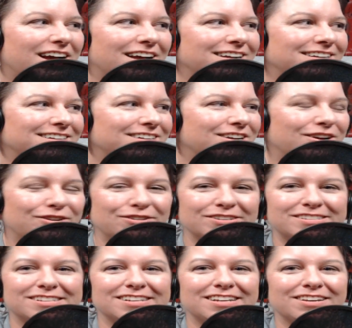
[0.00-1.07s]
I didn't
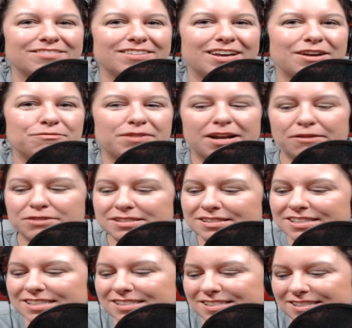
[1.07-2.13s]
notice any of that, but I was
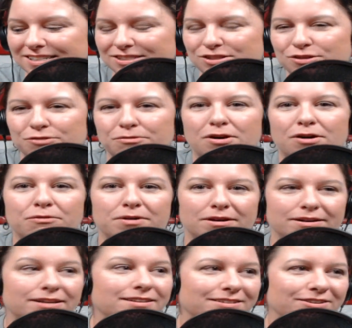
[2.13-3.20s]
listening to it while
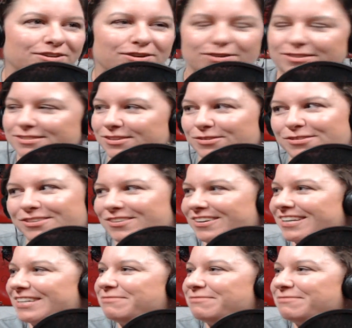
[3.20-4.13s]
walking the dog. So sorry,